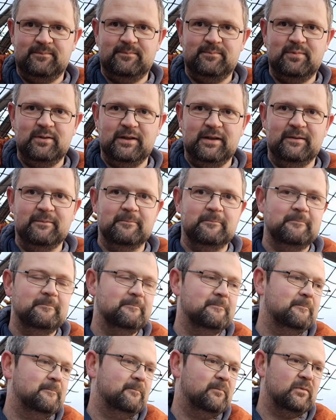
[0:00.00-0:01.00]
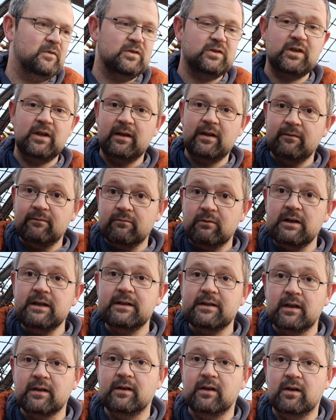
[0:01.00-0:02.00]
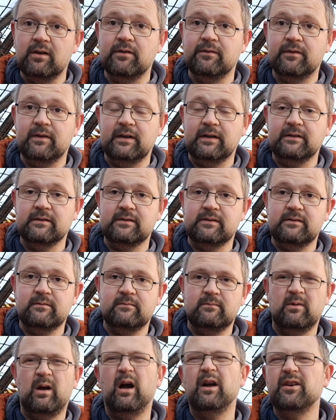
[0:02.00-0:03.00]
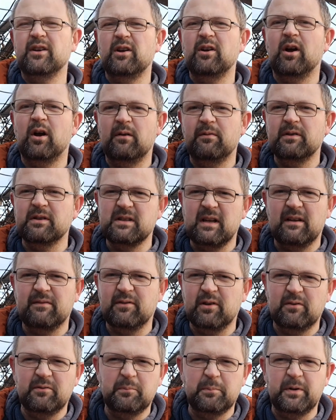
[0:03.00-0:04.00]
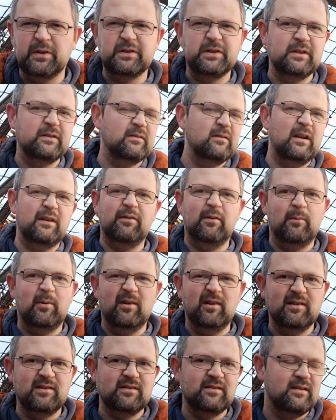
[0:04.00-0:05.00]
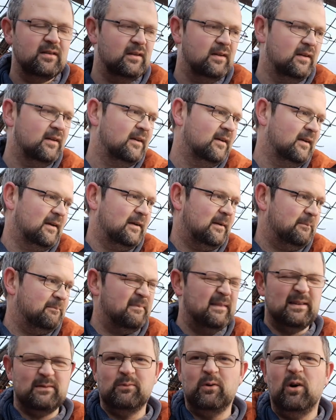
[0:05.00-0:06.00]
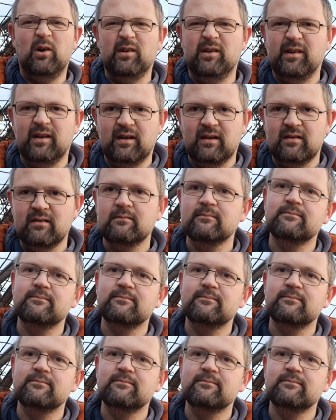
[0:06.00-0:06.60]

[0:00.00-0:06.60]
Brilliant. So they've redone a load of things. Well, I don't know if it's leftover budget, if I'm honest. That's what I think.